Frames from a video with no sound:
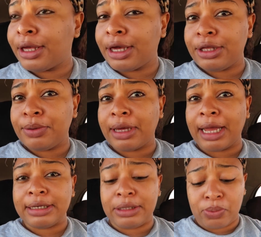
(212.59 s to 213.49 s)
can you
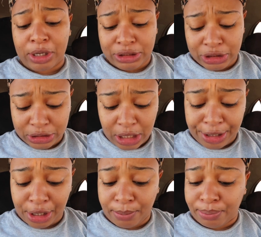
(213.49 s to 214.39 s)
kindly watch how
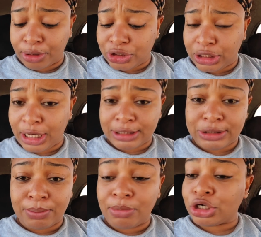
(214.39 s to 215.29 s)
you're approaching
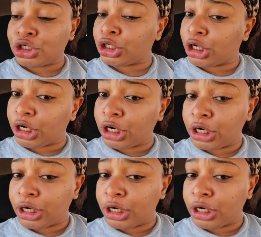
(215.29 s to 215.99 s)
next to Marsher?